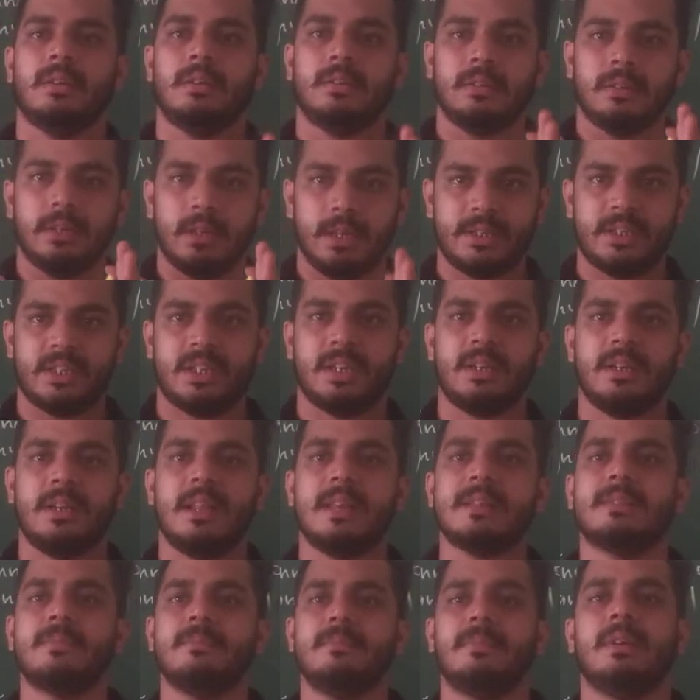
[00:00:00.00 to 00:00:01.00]
It
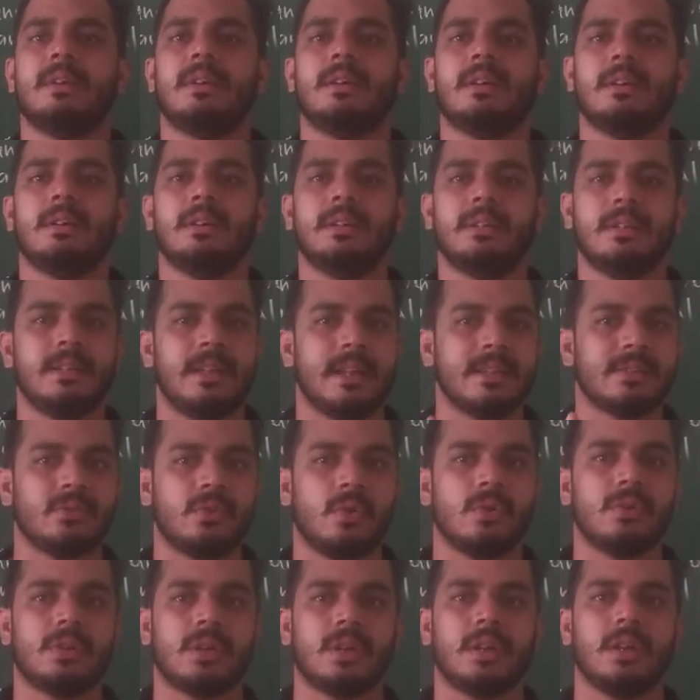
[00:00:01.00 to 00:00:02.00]
does
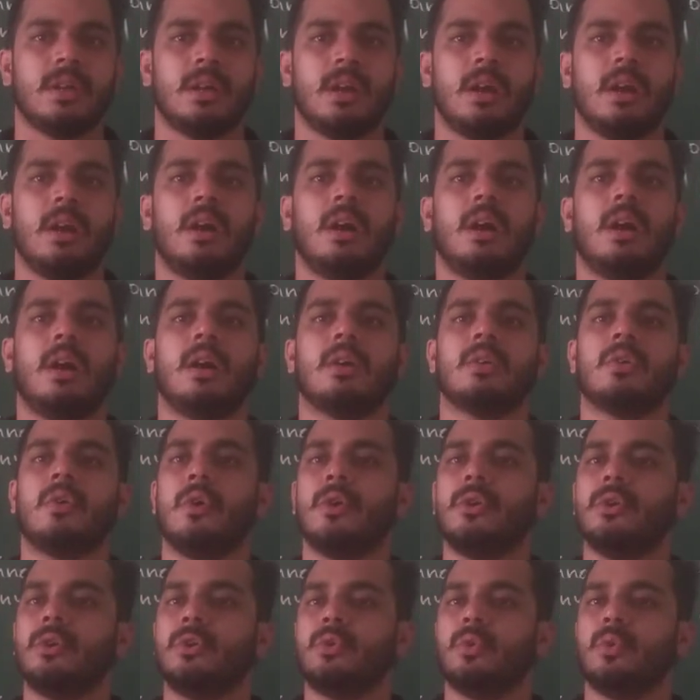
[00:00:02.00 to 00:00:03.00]
not
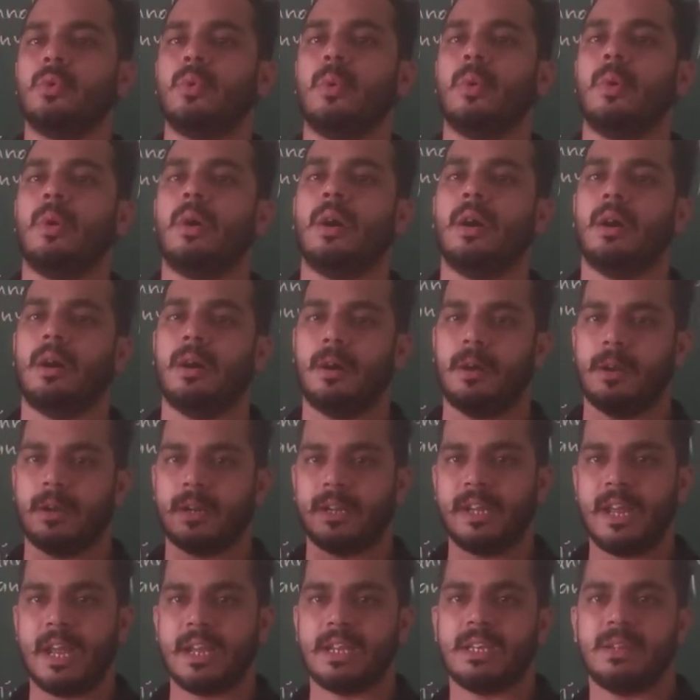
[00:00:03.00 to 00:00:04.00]
going to
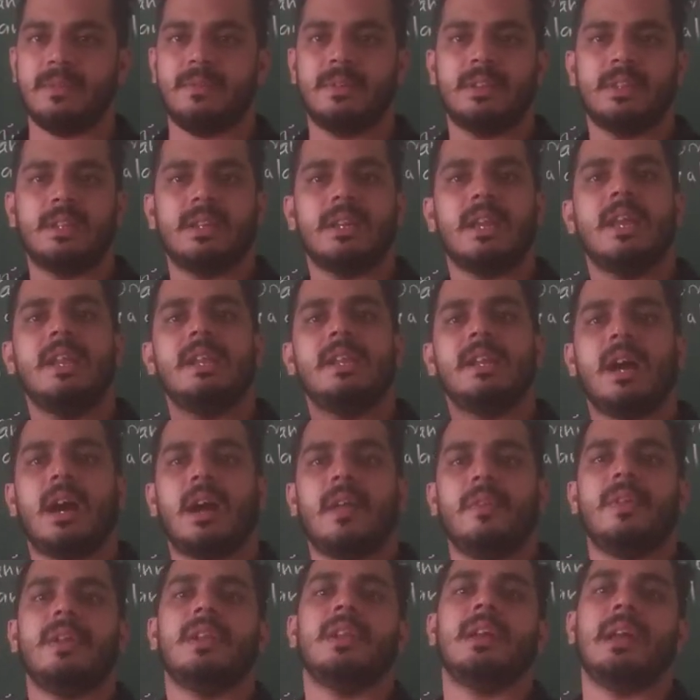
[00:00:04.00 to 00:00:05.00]
react with any
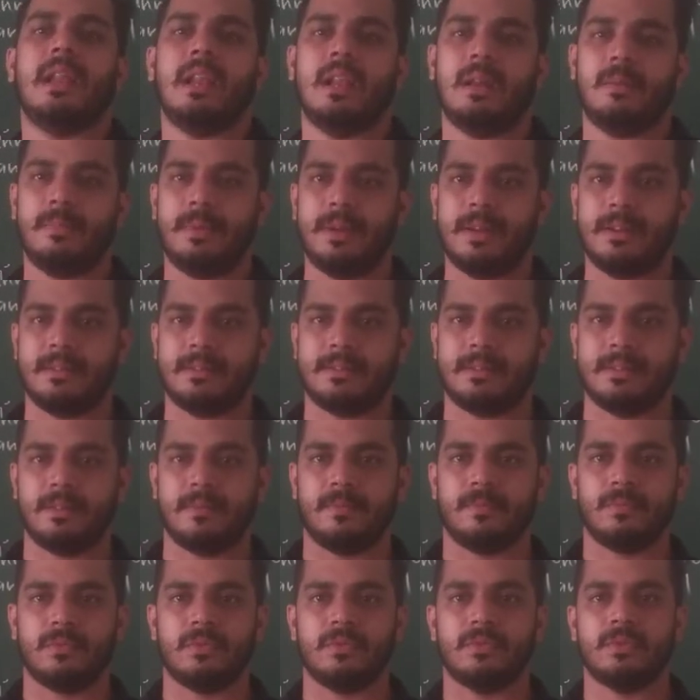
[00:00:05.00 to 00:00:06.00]
other elements.
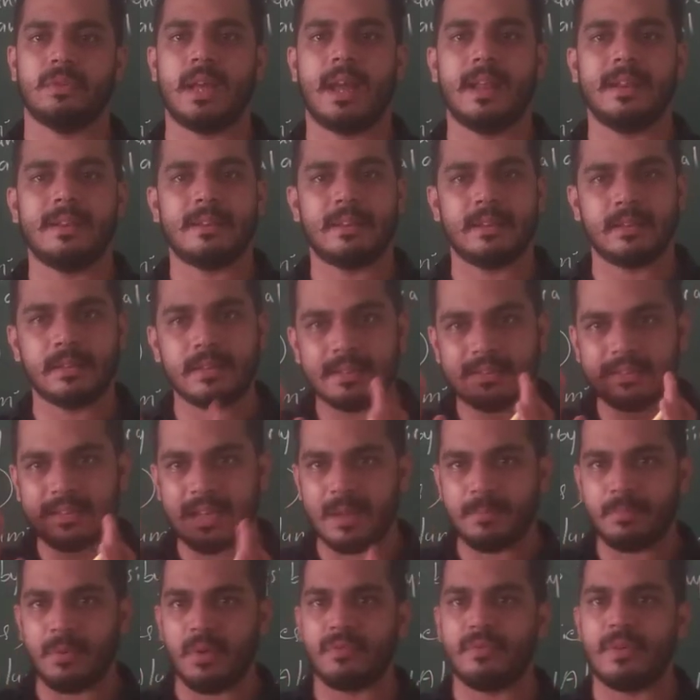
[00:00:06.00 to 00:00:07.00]
That this
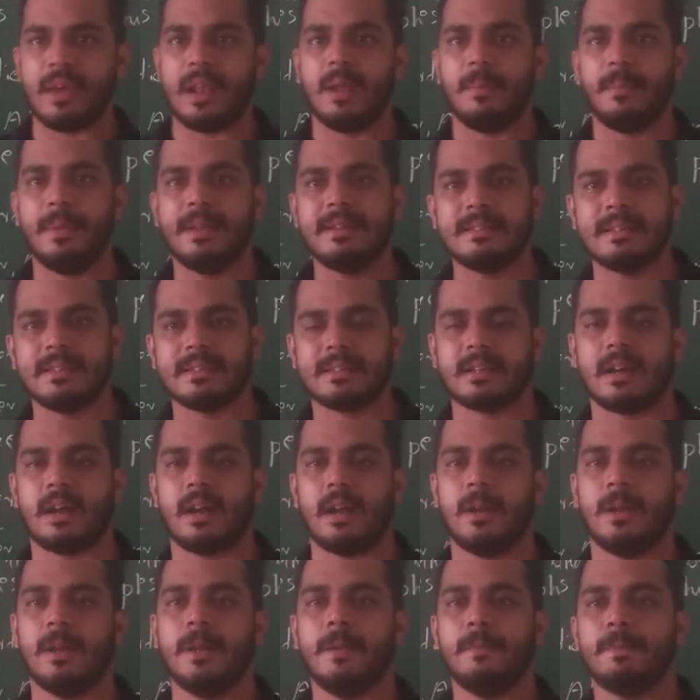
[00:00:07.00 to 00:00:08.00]
type of elements is
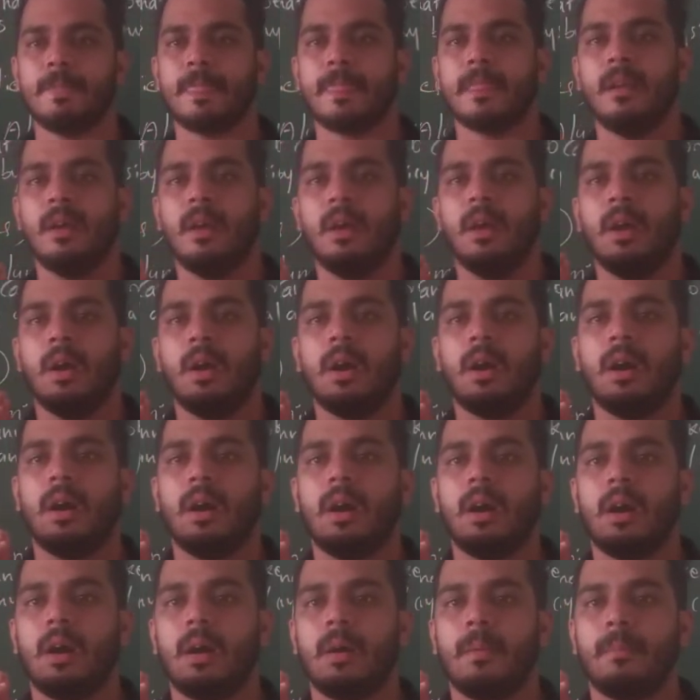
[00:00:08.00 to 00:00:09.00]
called
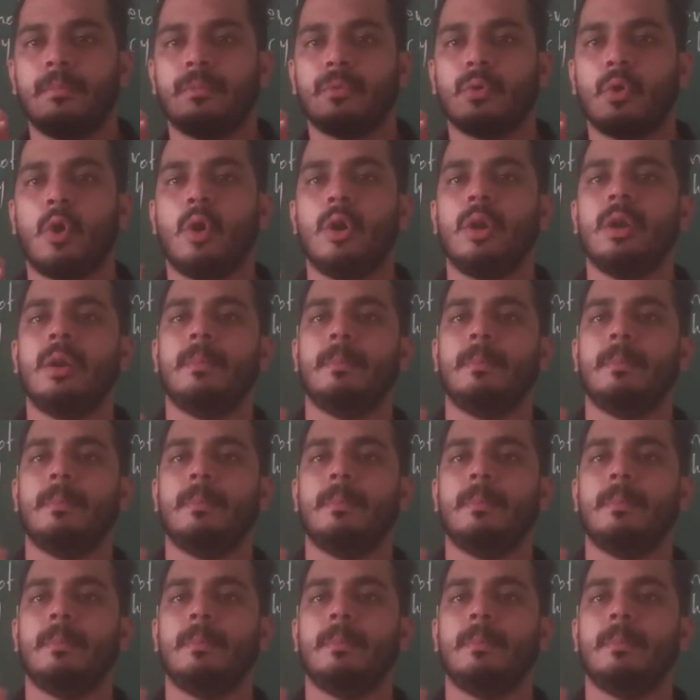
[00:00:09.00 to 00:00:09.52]
noble